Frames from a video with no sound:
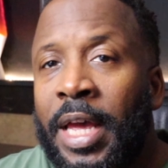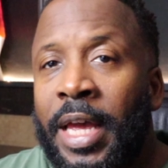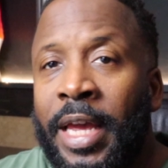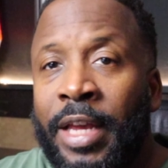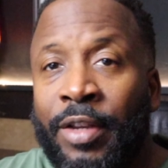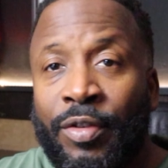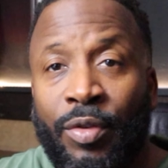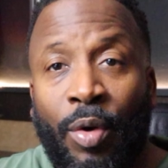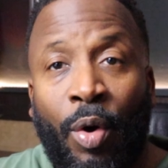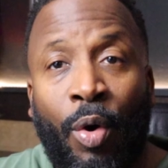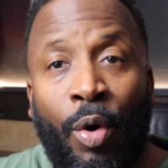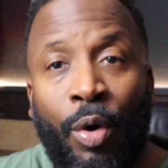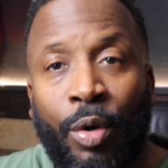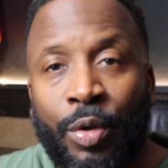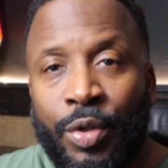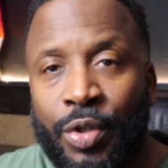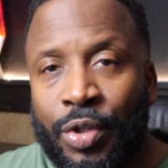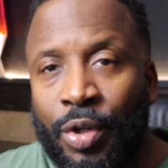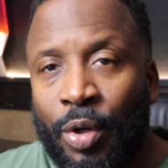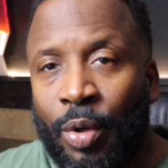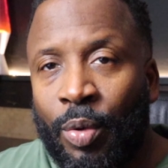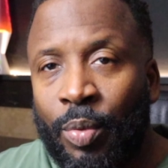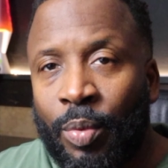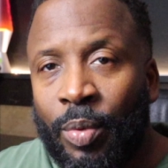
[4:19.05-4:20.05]
It's
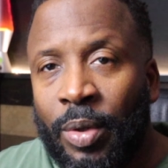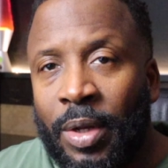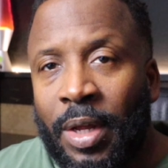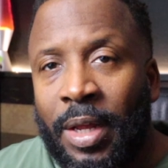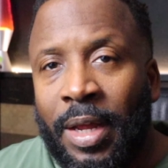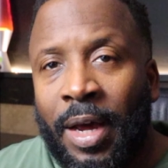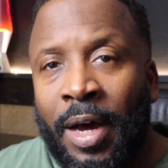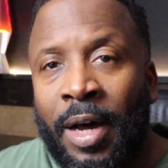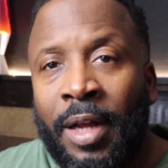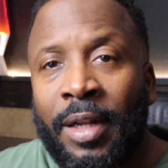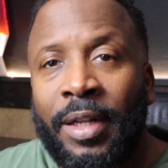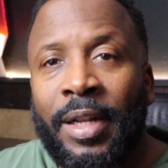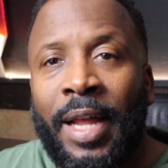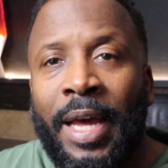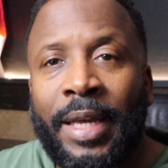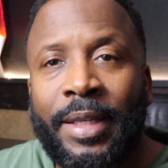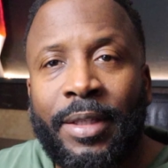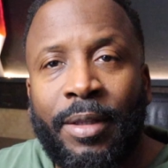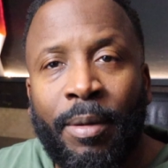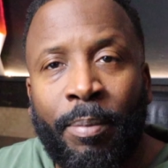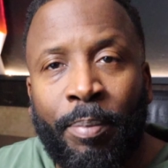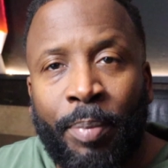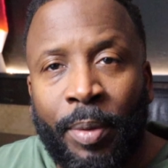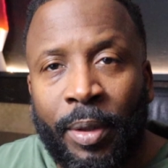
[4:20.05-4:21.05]
also,
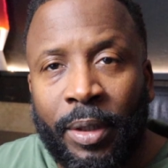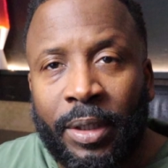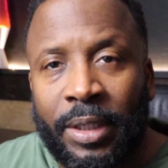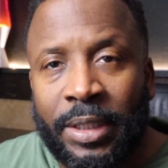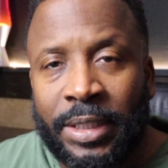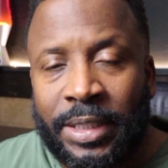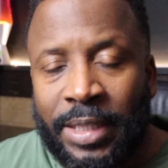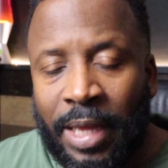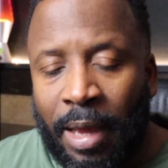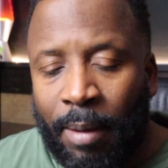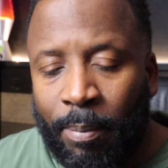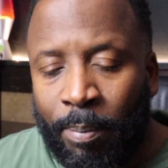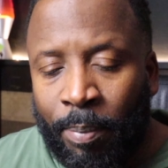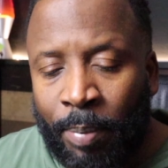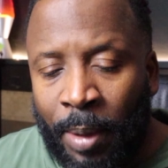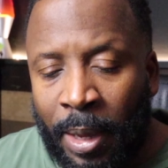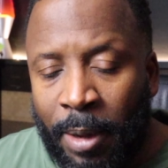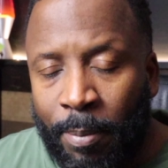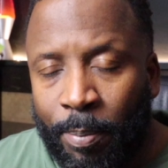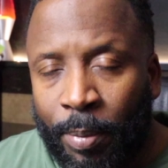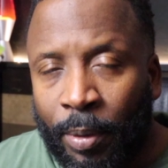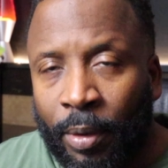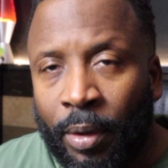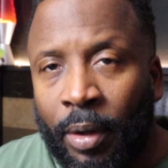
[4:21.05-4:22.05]
unlike the book, is not
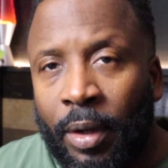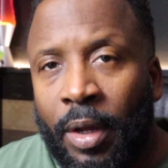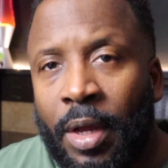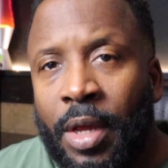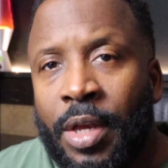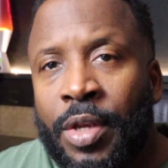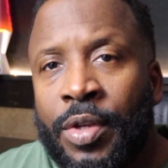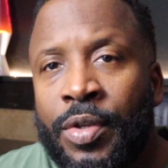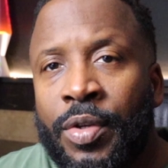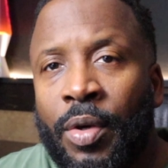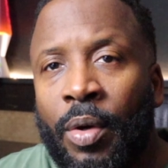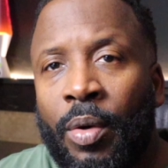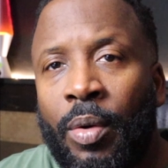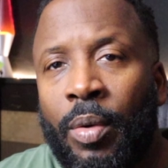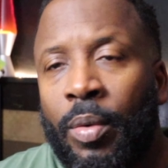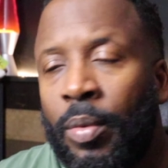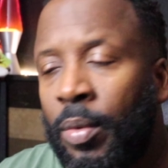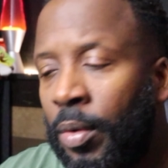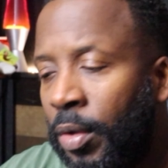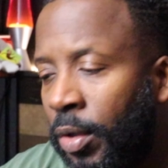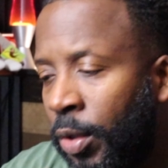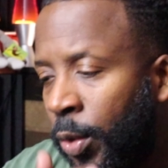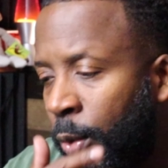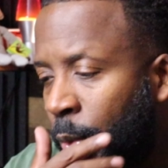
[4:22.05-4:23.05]
paper,
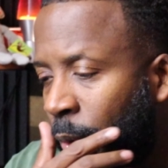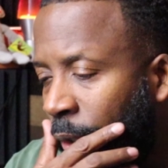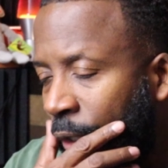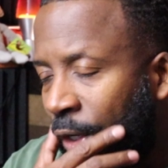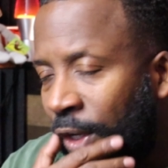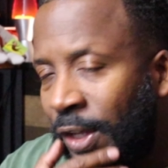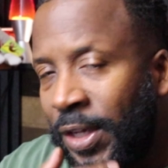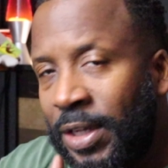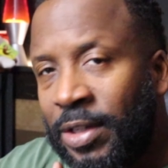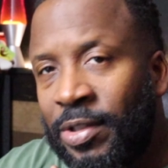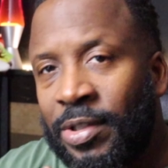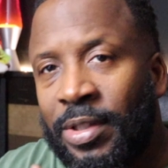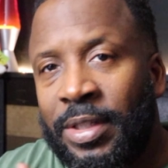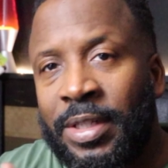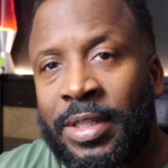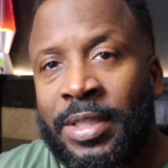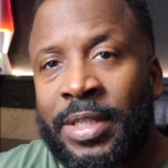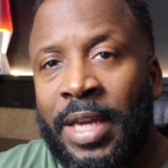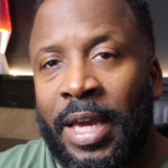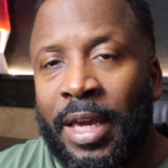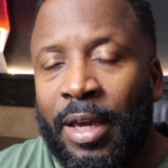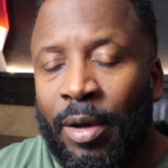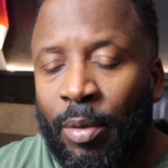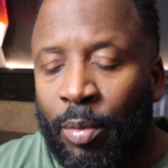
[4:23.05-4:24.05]
so you can easily
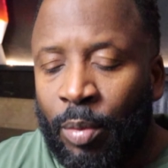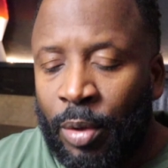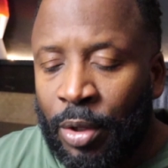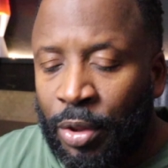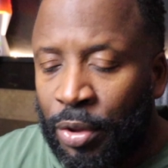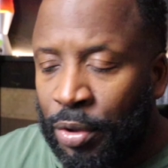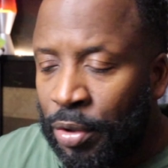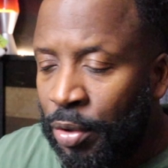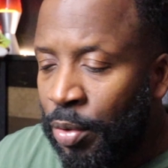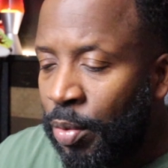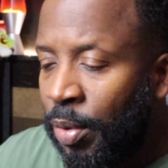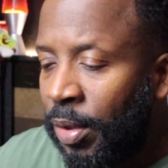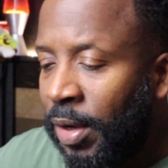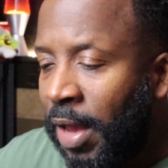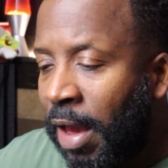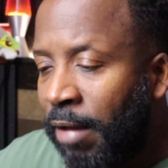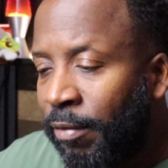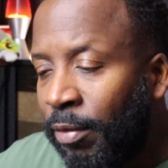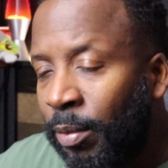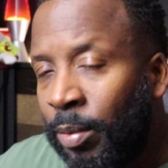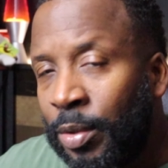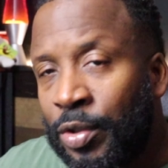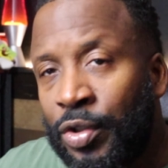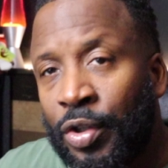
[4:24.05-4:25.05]
take it with you and
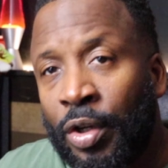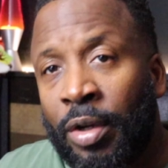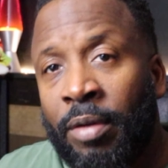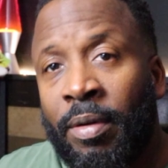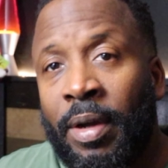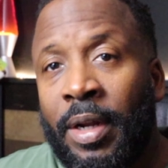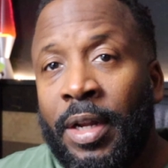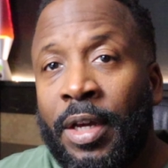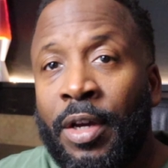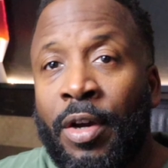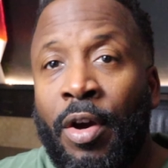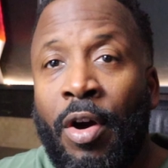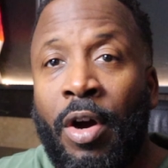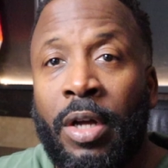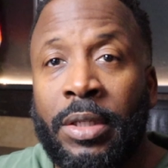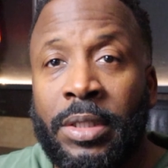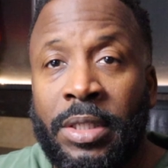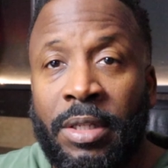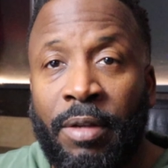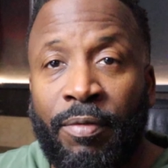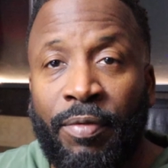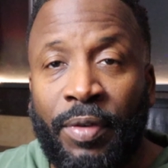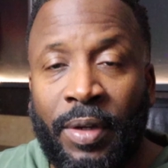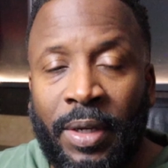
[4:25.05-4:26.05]
have it with your credit cards,
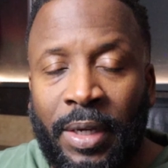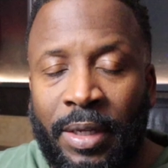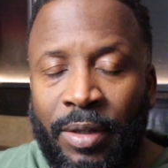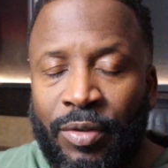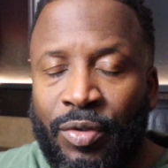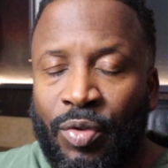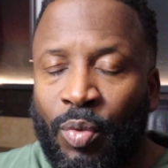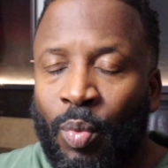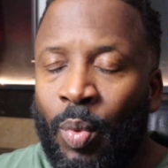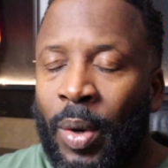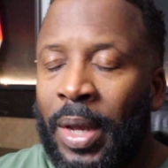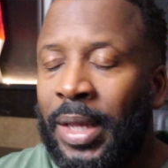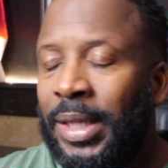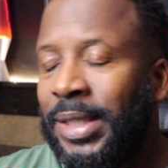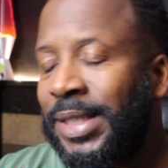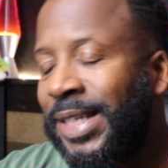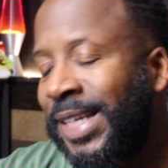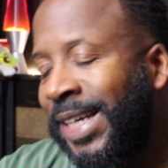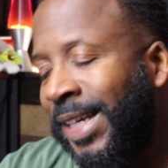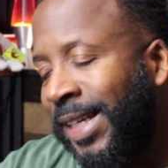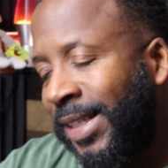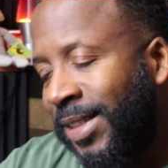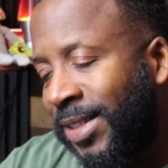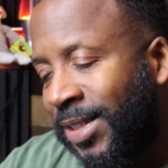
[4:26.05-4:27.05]
and if it gets wet,
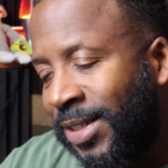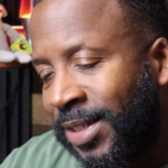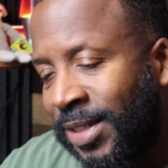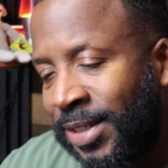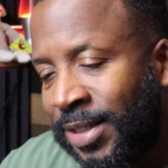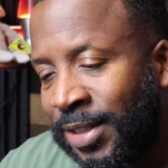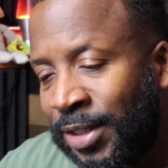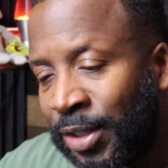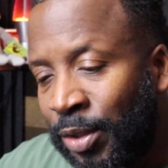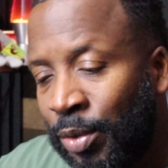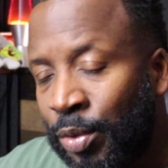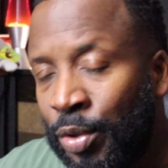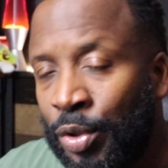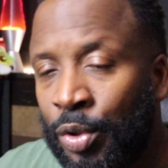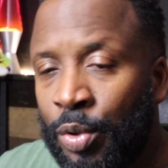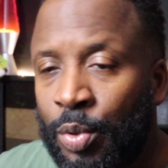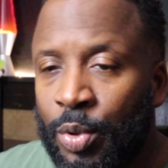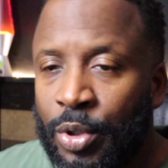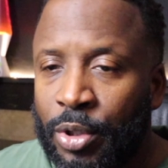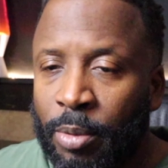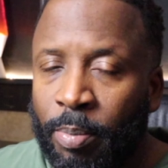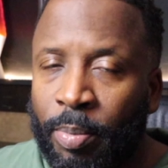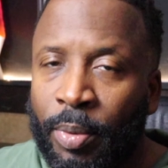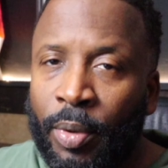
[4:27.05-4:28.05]
it's still
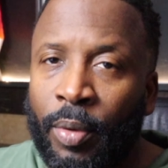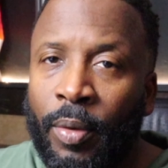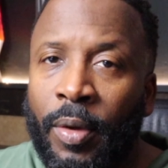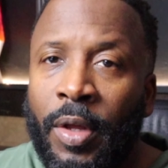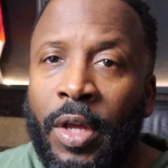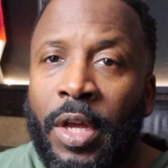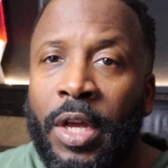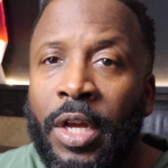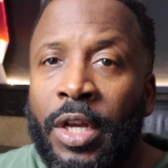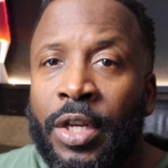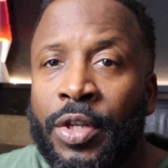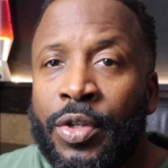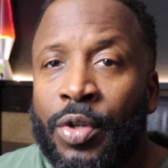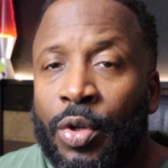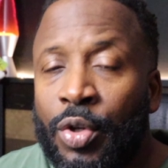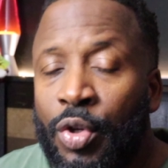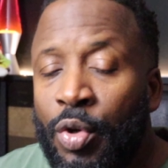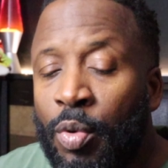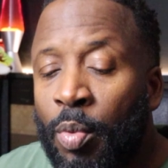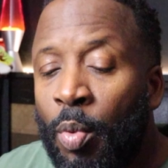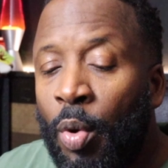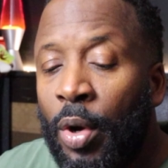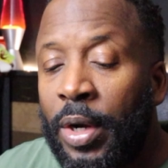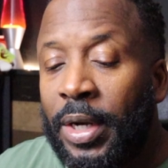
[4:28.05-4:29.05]
usable. So
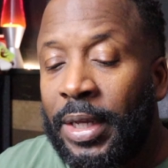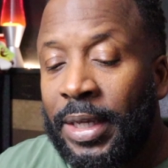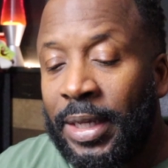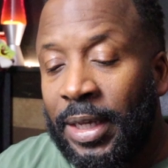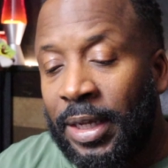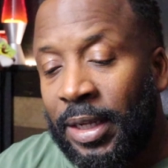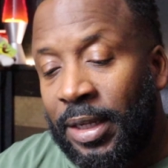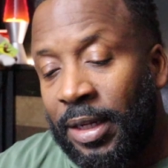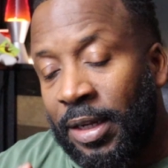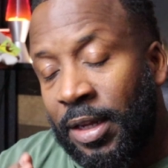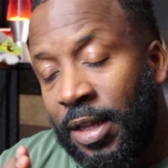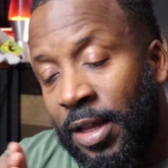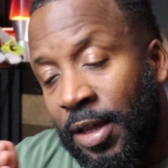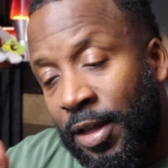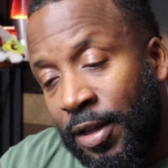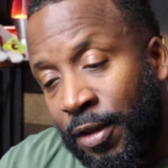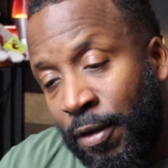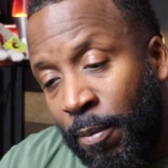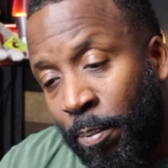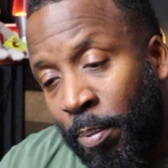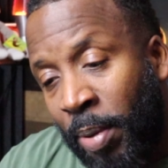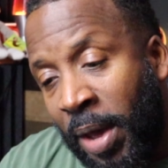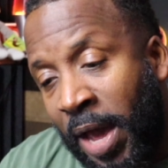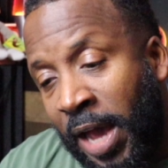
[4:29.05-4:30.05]
you want to get
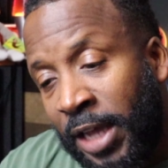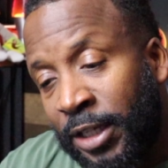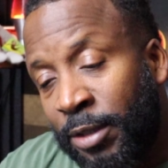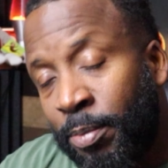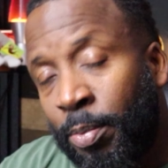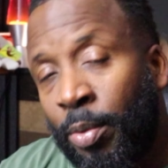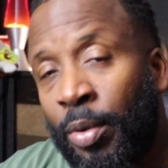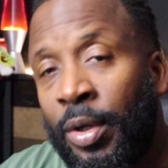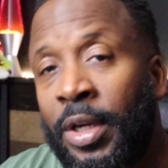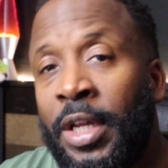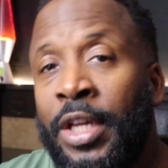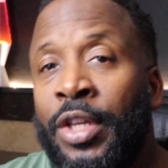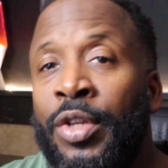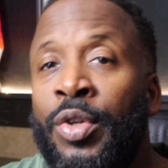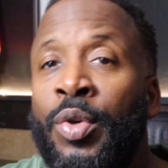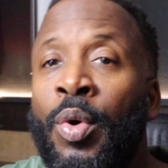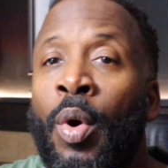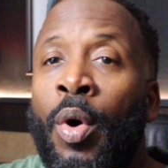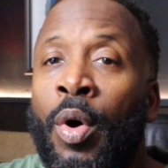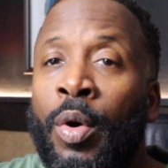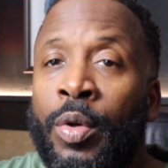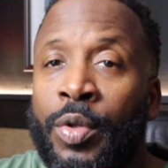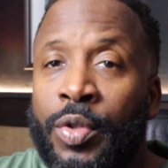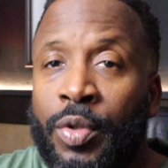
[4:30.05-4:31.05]
your passport, and you
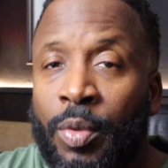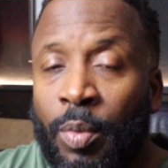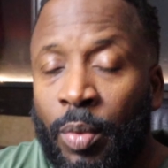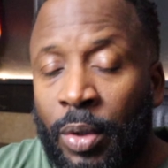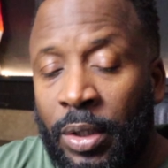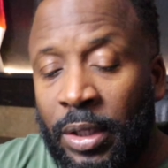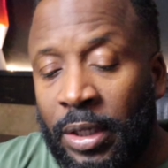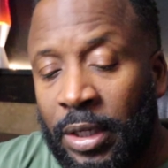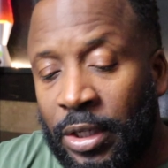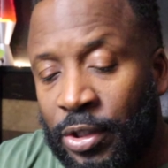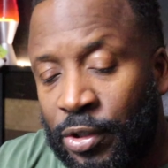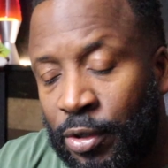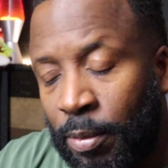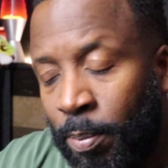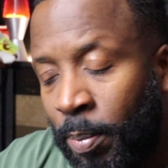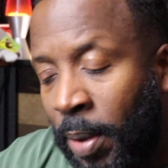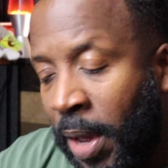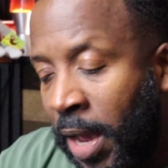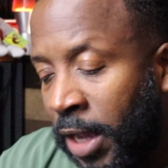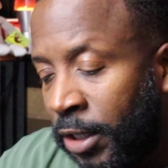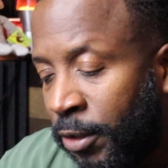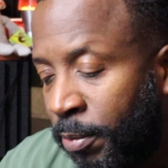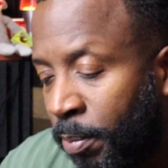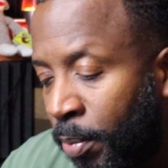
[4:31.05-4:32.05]
also want to get your
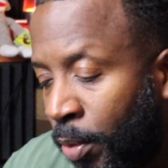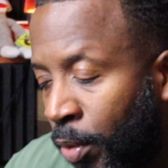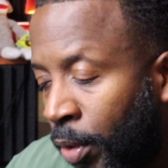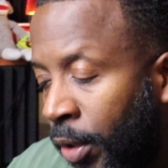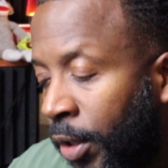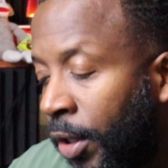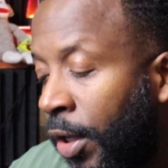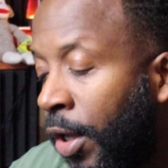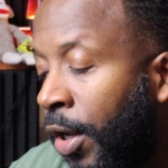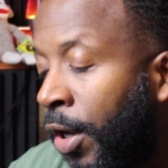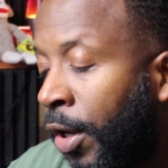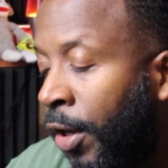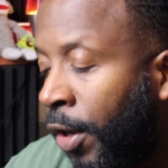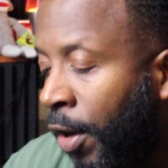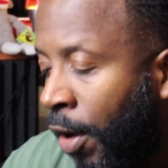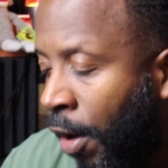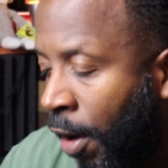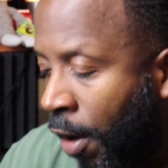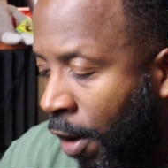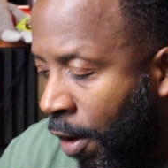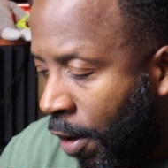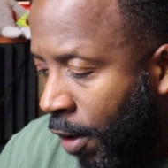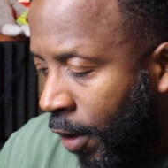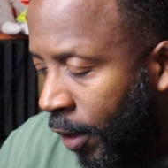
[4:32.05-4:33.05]
passport
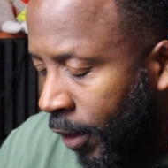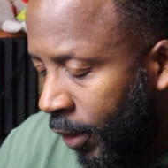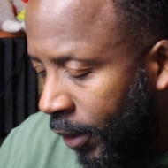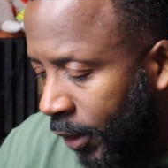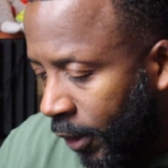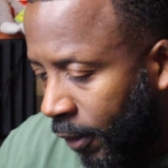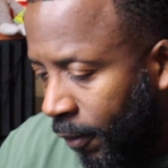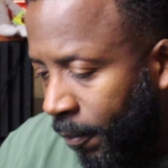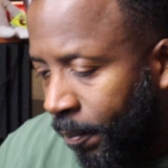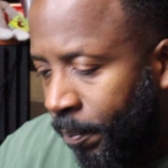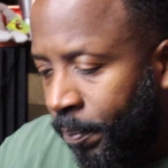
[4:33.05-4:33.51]
card.